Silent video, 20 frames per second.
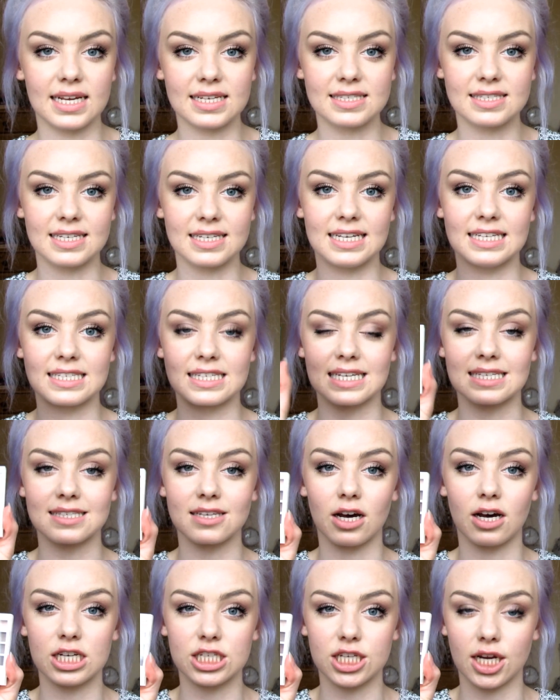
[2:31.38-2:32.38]
Next is this
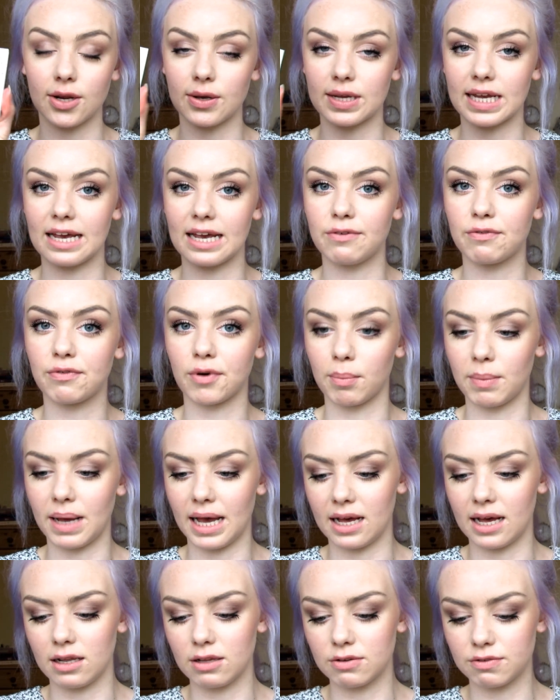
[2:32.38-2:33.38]
eyeshadow kit from
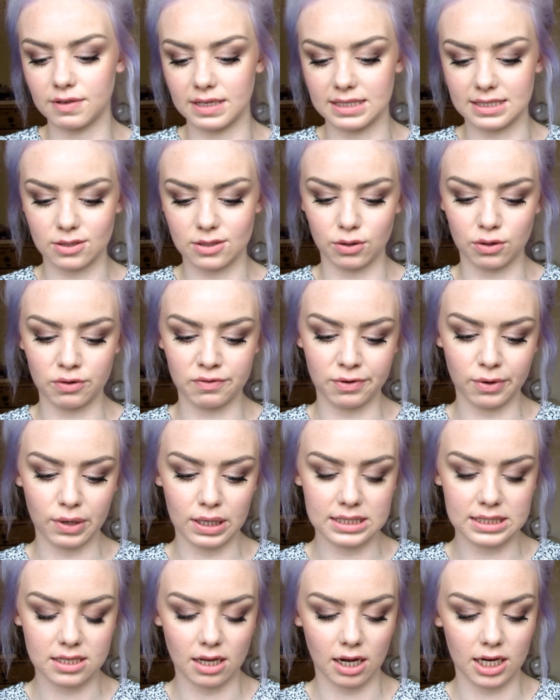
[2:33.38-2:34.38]
e.l.f. It's called
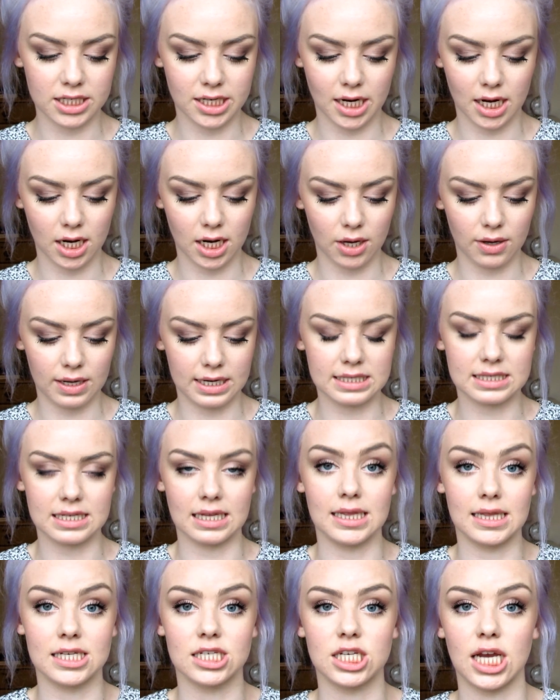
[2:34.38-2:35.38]
Flawless Eyeshadow and it's
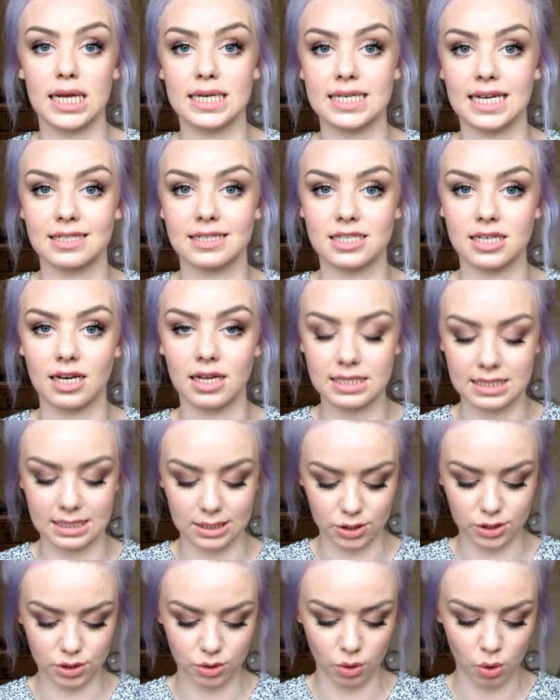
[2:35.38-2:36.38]
in the shade
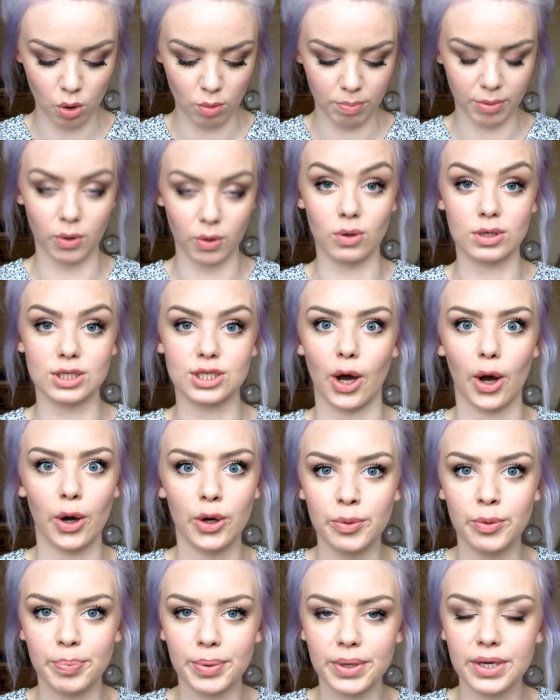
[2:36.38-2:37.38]
Tantalizing Taupe or
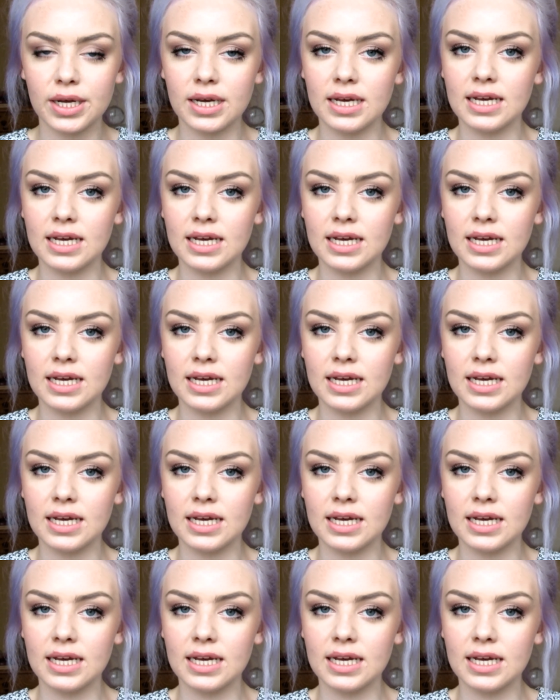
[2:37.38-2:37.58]
Taupe.